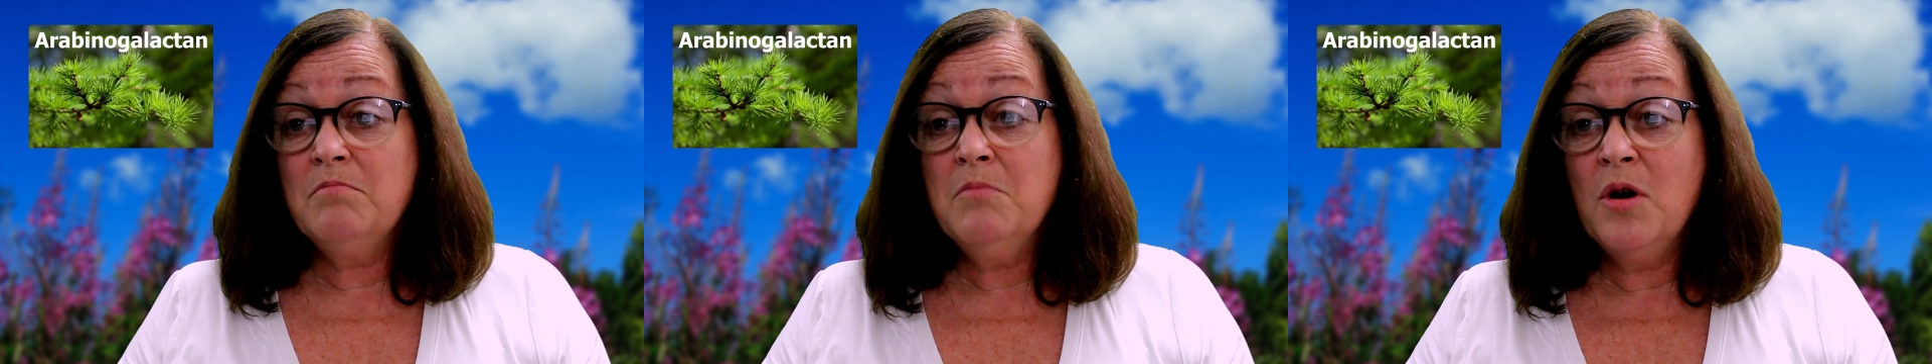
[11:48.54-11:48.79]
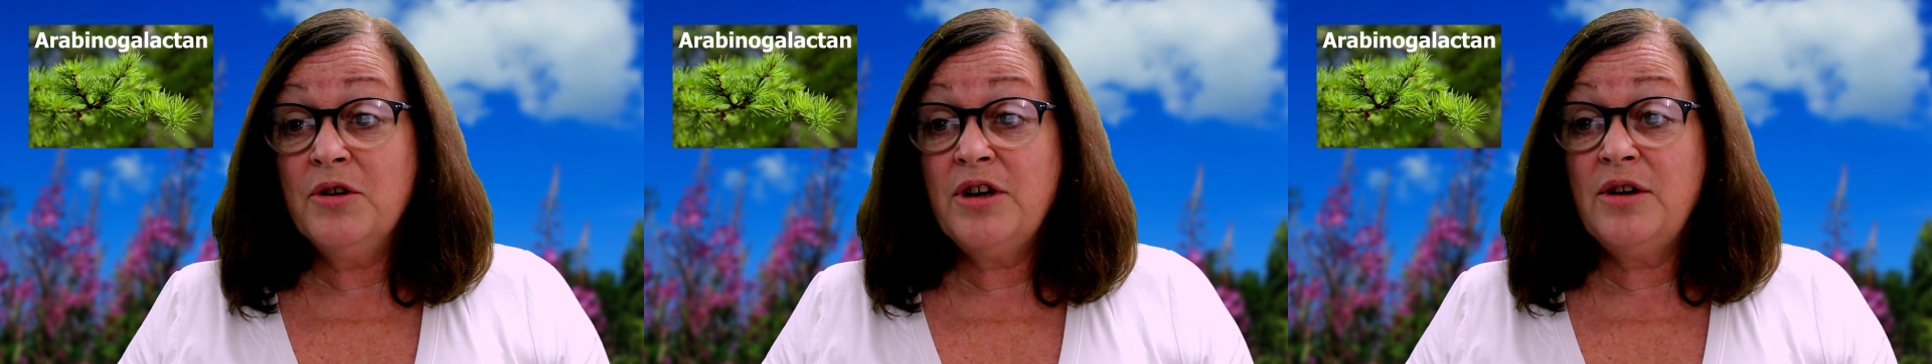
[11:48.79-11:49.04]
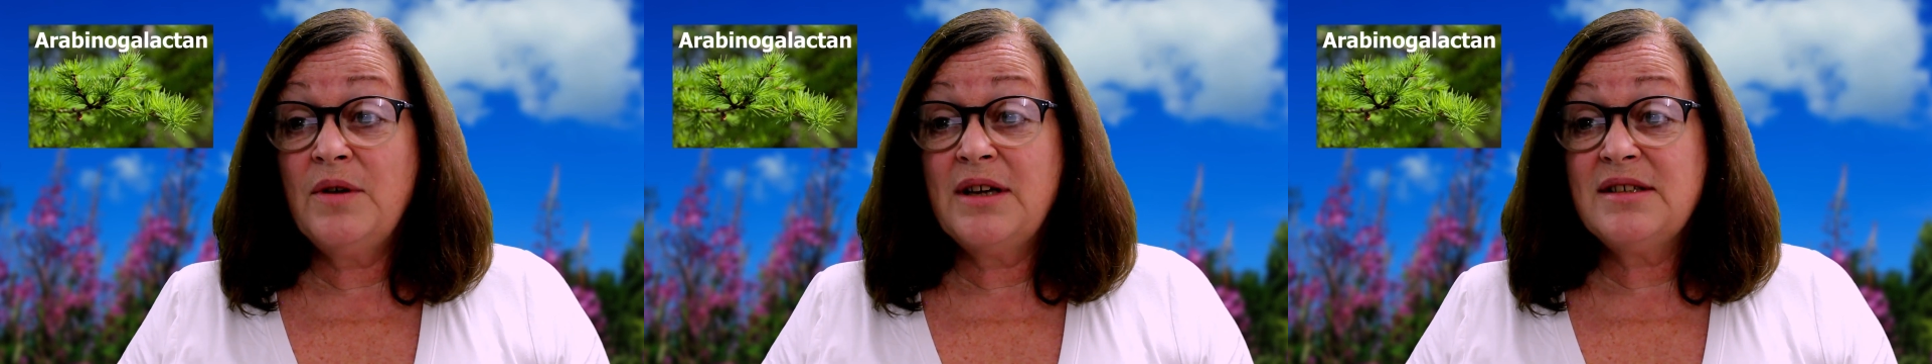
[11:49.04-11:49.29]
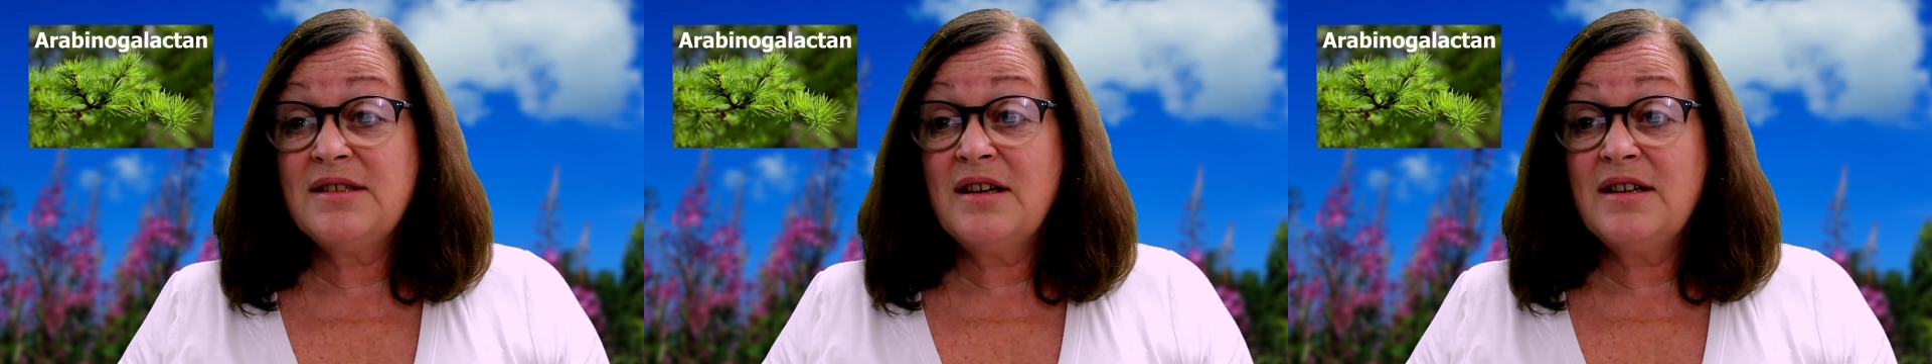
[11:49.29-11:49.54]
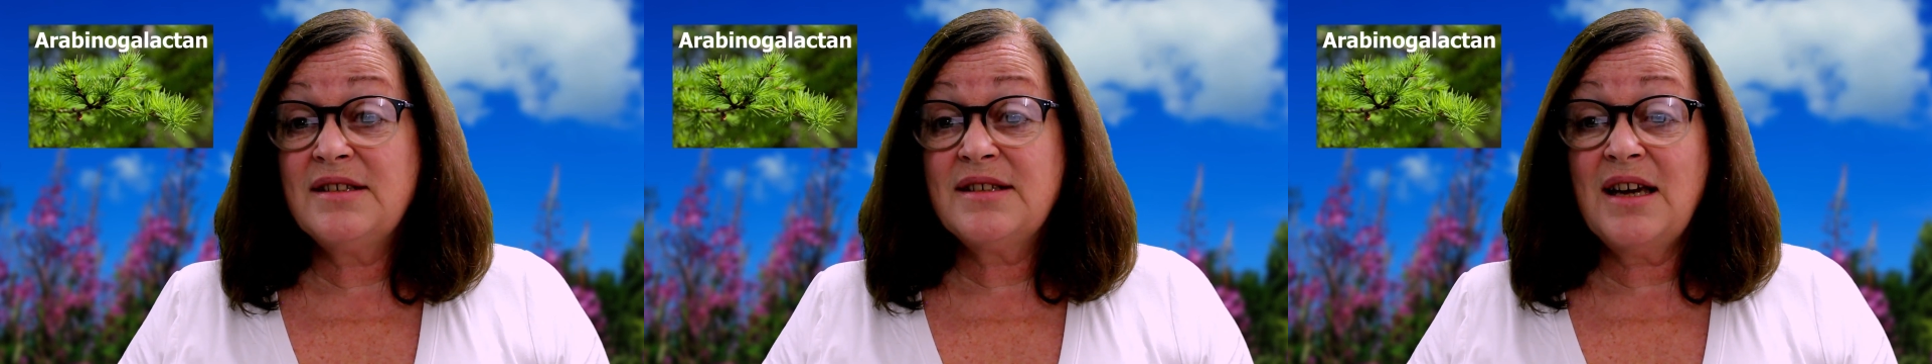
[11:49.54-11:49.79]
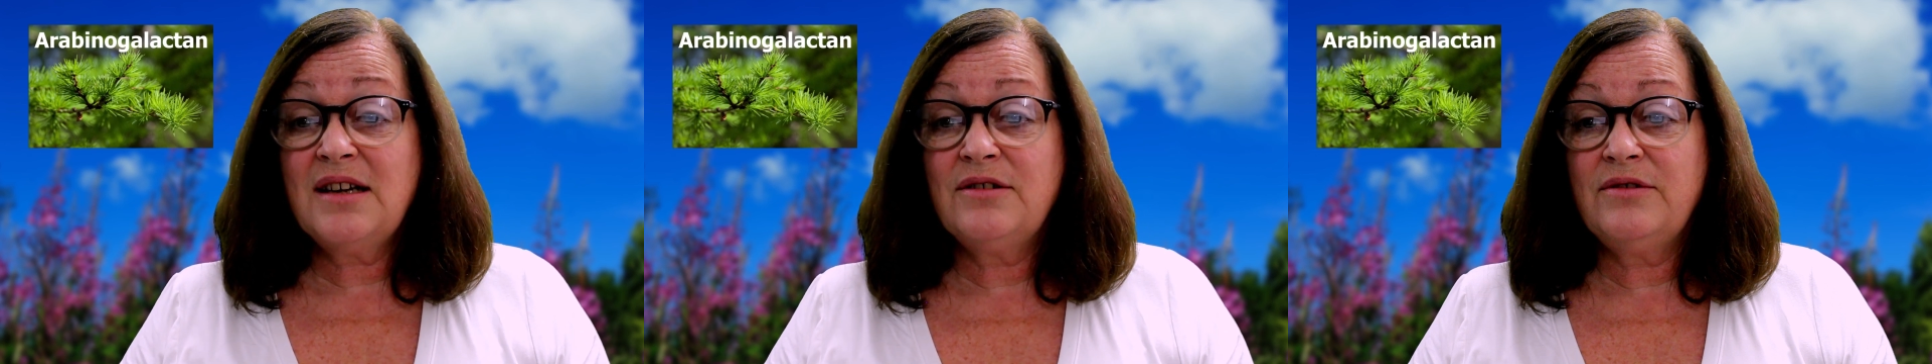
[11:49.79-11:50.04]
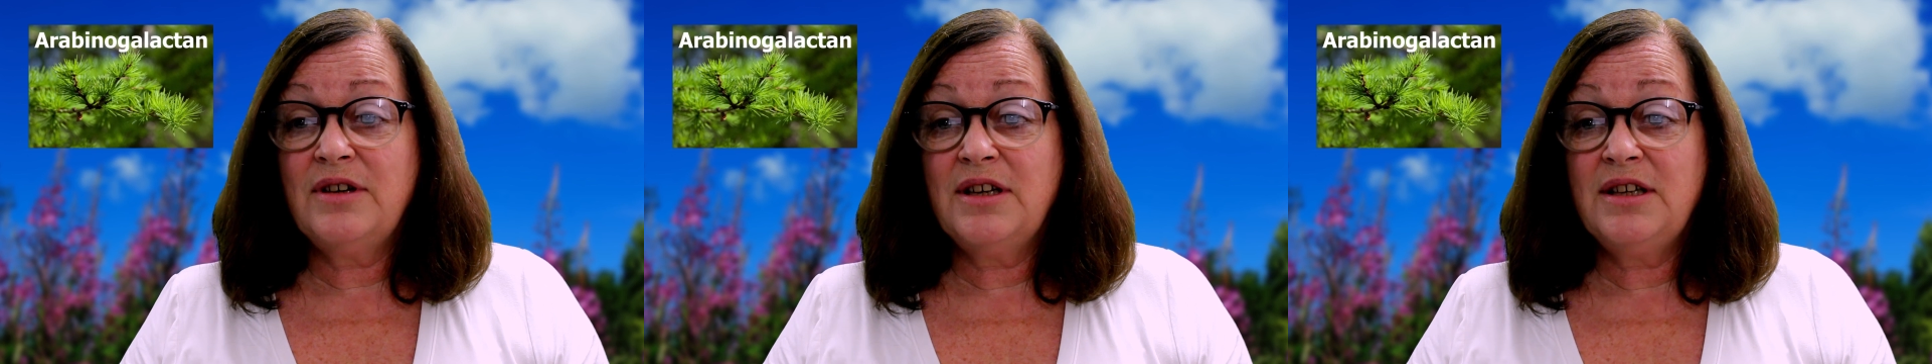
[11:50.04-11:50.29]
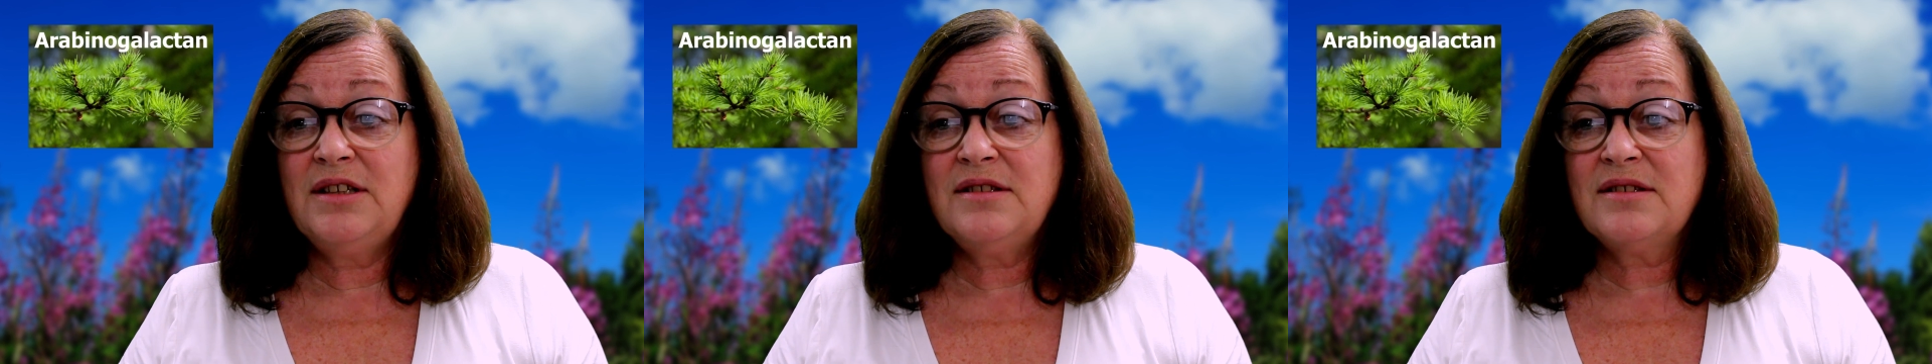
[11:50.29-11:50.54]
mono and
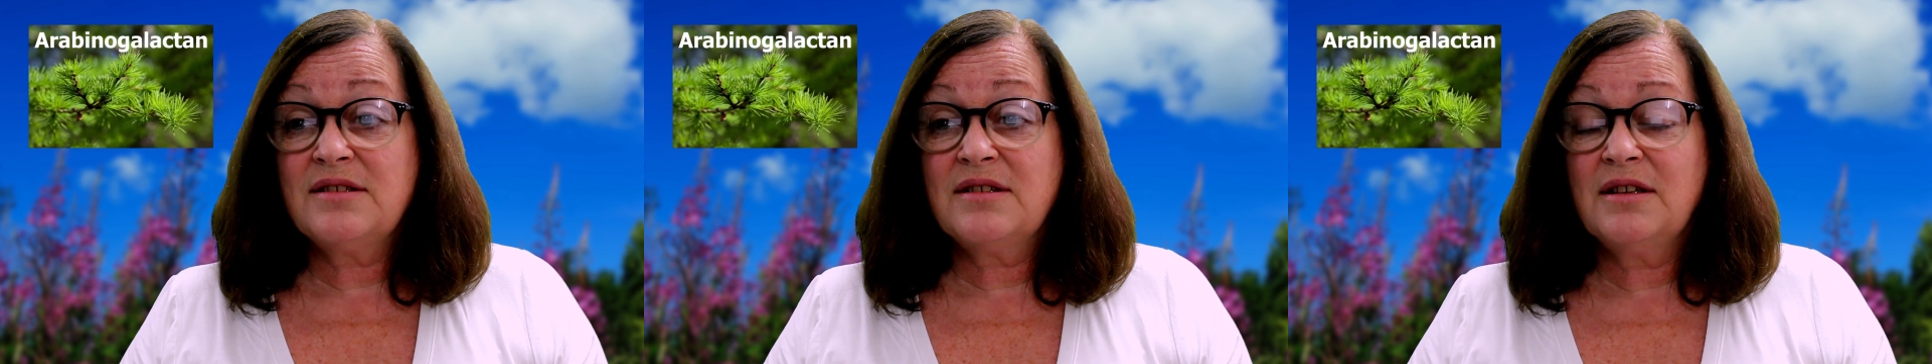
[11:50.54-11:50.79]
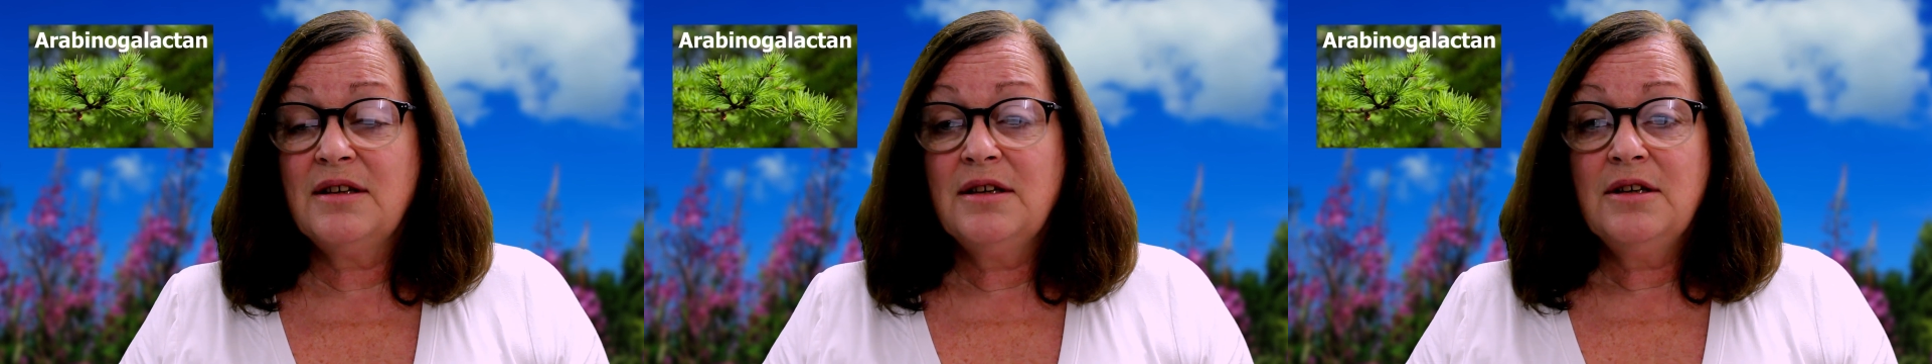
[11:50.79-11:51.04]
disaccharides,